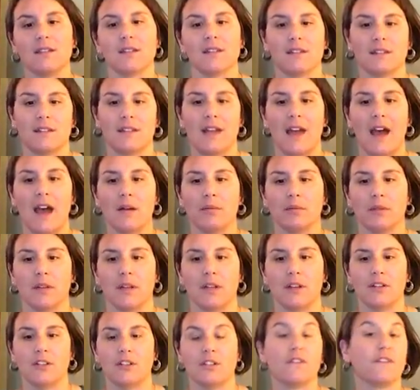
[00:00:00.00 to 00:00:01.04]

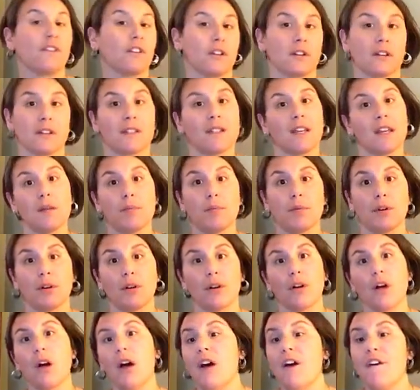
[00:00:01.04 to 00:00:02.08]
established, for
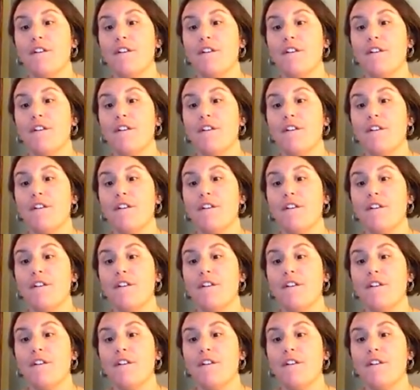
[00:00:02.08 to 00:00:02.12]
example,